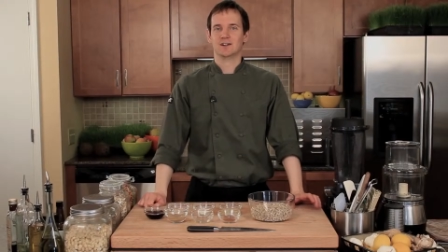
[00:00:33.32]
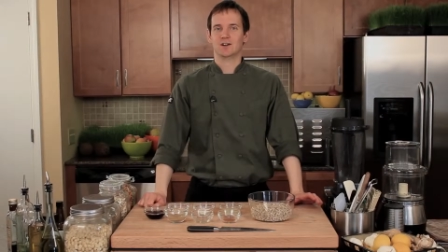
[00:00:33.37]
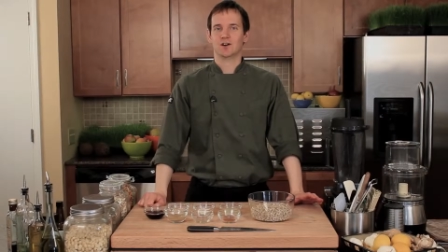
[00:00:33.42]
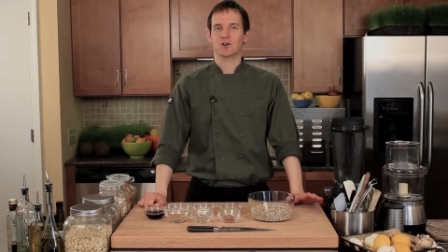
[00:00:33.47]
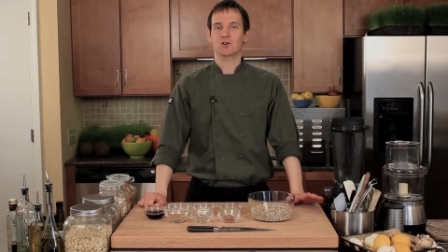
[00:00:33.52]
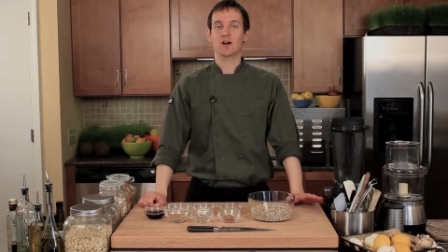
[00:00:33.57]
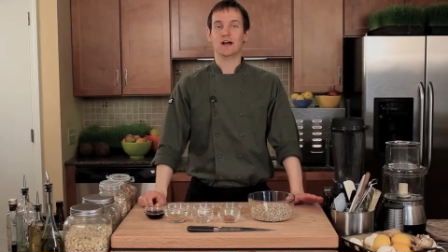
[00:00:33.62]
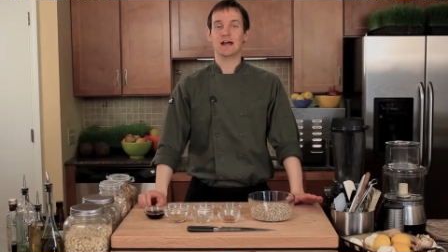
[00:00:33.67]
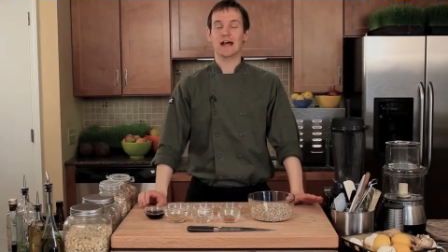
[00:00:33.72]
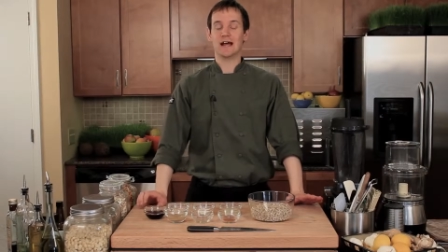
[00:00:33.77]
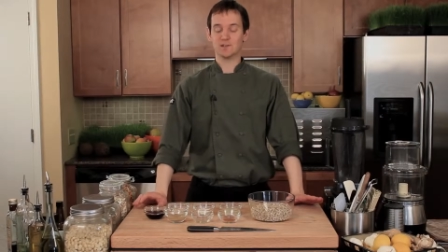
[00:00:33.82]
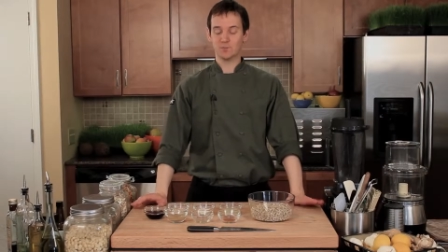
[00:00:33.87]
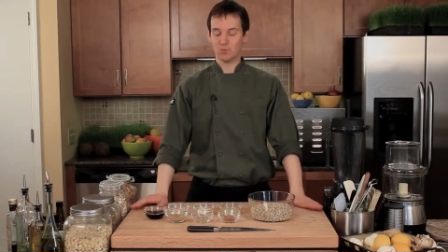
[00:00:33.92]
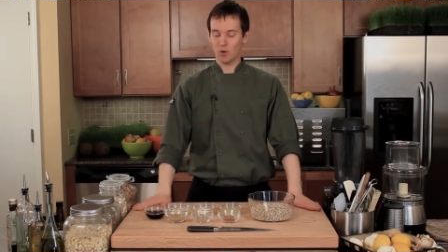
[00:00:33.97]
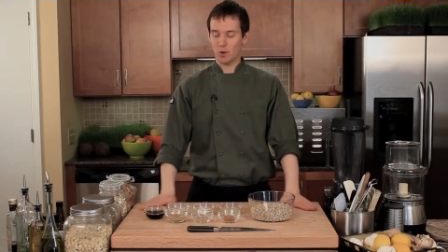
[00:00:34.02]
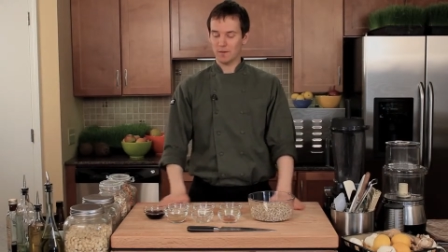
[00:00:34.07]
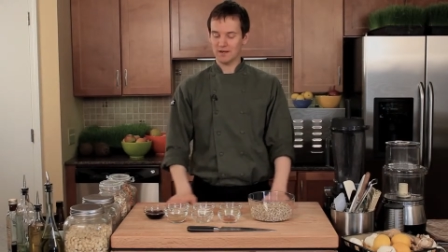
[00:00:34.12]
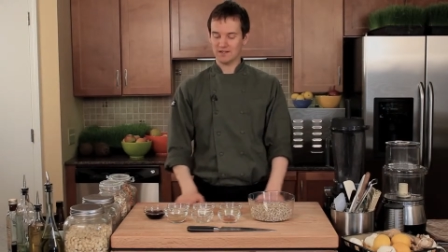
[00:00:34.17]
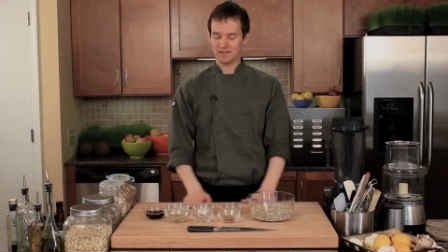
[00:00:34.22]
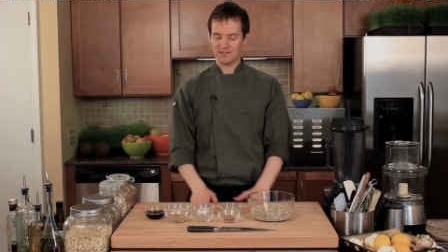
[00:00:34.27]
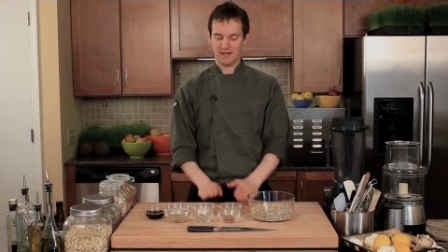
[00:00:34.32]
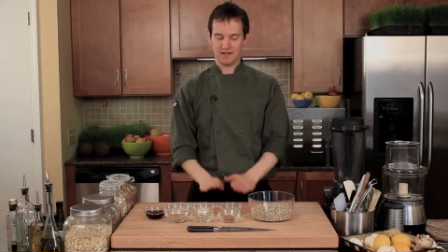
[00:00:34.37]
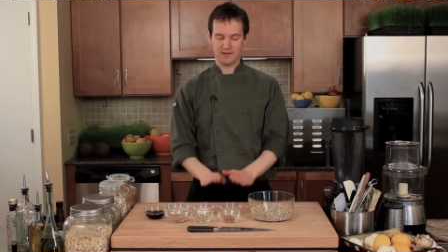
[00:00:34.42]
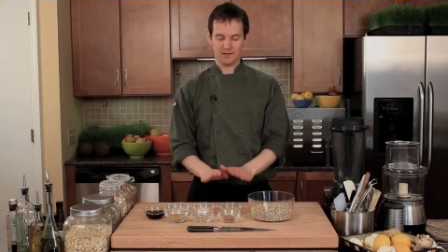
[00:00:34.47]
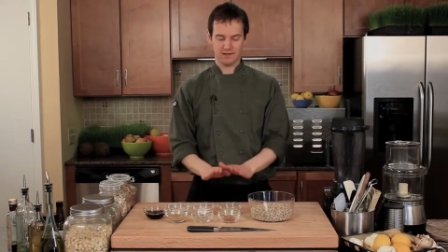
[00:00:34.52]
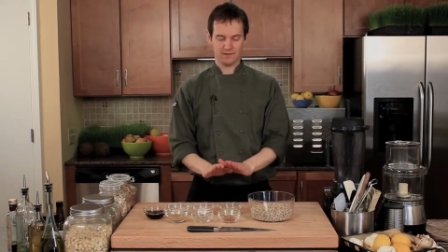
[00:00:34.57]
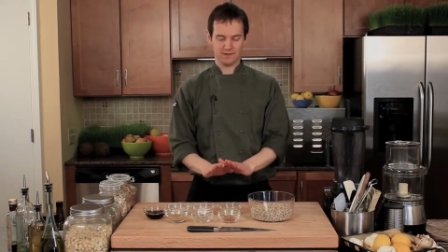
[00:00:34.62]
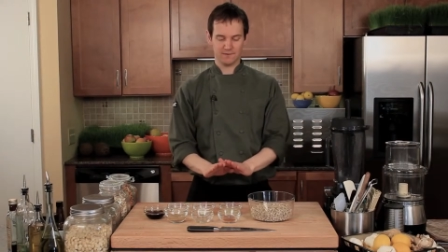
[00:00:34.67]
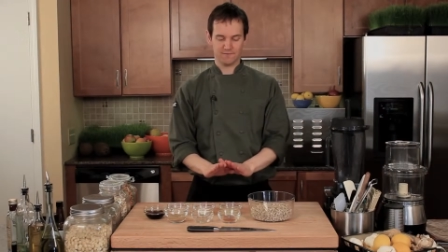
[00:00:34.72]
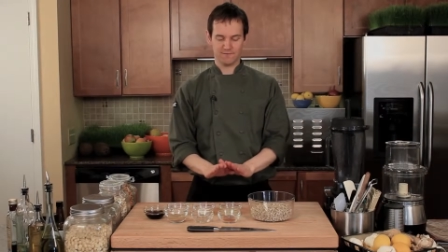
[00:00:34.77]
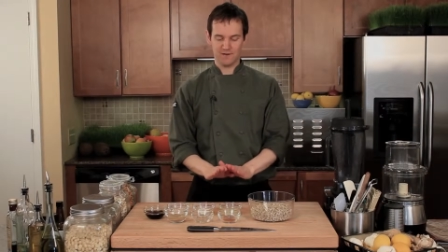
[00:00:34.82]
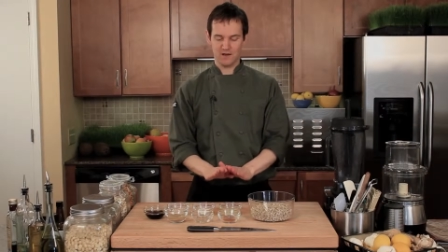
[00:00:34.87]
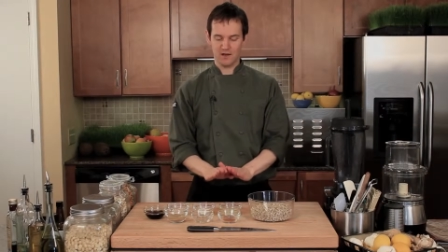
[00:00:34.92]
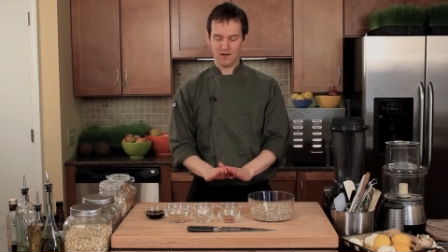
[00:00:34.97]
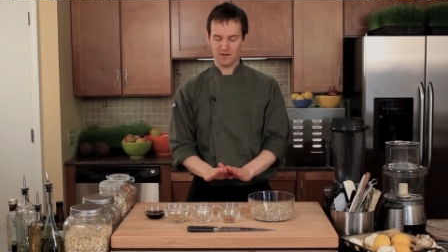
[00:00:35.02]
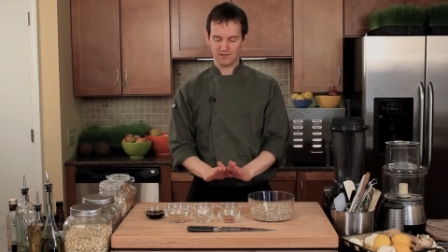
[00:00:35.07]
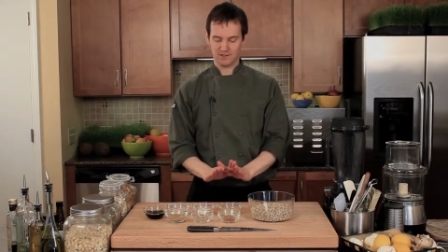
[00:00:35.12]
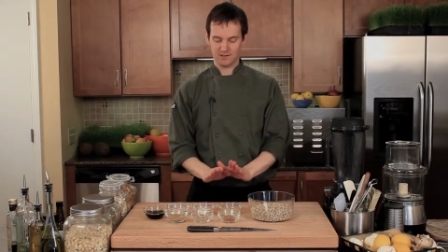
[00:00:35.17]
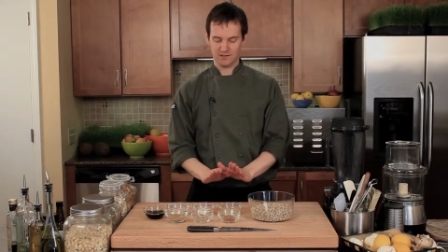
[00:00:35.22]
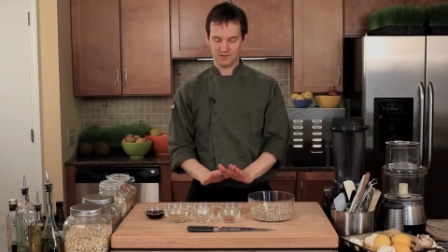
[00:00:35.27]
All right, as promised then, the
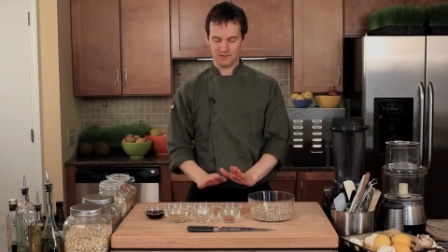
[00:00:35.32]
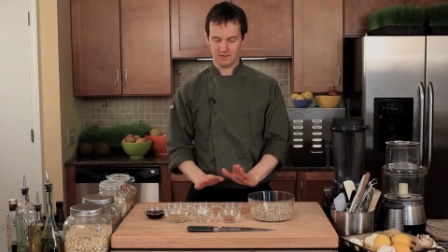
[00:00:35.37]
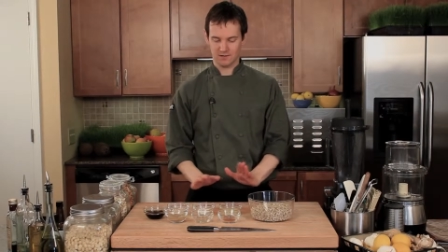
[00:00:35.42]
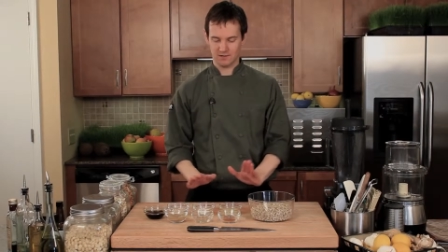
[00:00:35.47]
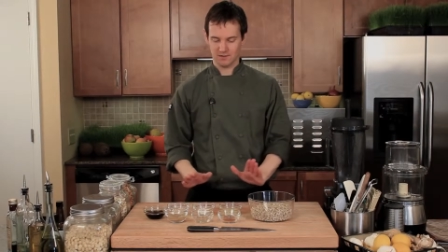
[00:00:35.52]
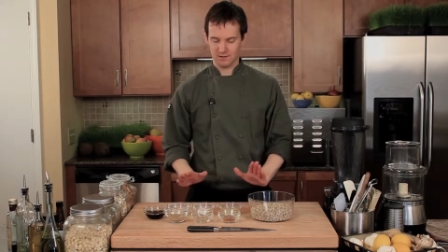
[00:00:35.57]
first